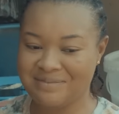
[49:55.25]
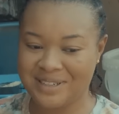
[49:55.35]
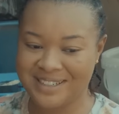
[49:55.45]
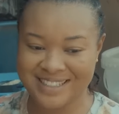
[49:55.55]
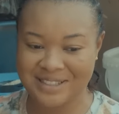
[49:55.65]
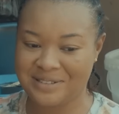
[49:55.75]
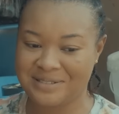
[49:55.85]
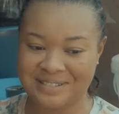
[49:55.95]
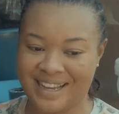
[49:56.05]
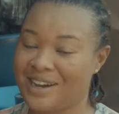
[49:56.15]
Because I
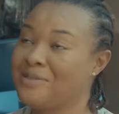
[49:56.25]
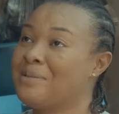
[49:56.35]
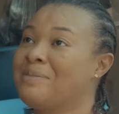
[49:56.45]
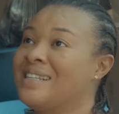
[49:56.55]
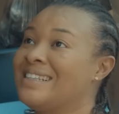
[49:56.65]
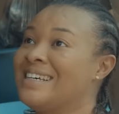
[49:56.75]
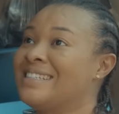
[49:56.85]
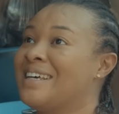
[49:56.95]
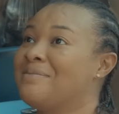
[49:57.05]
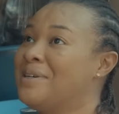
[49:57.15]
can't remember the
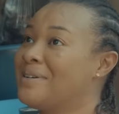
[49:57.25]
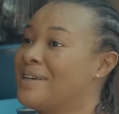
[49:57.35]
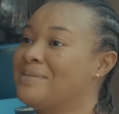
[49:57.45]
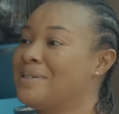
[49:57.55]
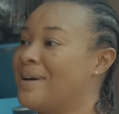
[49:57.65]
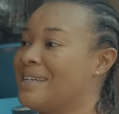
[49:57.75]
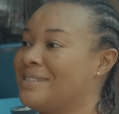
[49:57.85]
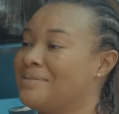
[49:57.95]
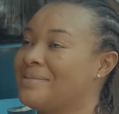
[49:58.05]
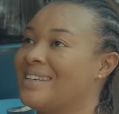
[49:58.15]
last time you came to buy
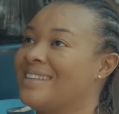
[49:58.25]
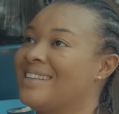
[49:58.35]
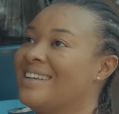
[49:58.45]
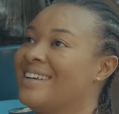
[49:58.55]
something.